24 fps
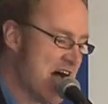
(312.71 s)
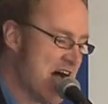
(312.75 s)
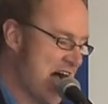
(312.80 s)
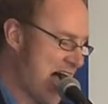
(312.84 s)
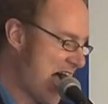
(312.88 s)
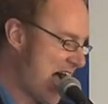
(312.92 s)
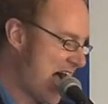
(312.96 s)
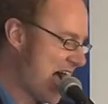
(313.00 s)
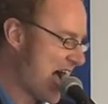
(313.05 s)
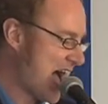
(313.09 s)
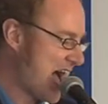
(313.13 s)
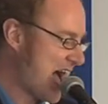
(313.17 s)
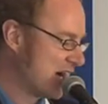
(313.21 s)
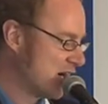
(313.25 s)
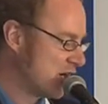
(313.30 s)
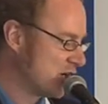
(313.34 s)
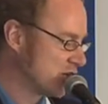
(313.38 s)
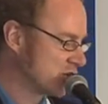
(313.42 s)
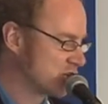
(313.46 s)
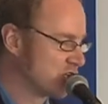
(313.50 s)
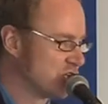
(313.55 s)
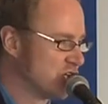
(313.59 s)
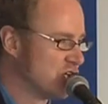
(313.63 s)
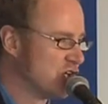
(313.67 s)

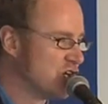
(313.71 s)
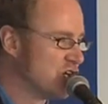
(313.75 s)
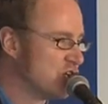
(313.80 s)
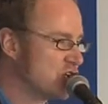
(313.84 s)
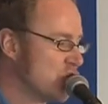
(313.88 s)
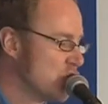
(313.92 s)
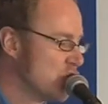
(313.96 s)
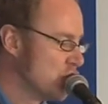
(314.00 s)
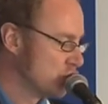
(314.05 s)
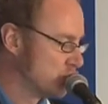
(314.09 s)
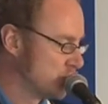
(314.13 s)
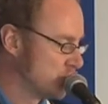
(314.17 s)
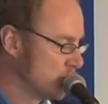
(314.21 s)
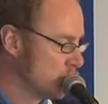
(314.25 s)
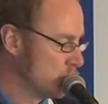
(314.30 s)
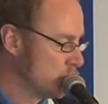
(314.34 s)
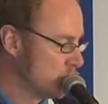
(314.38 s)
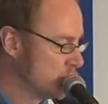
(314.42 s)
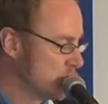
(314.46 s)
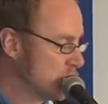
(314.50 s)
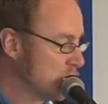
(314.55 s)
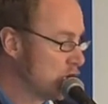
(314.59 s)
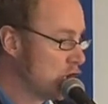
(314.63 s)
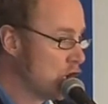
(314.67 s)
How good do
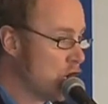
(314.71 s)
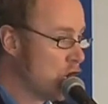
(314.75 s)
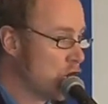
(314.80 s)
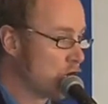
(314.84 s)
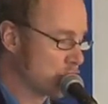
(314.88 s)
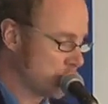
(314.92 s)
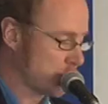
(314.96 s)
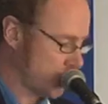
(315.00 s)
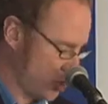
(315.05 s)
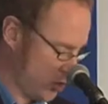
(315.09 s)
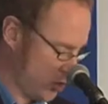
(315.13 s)
you look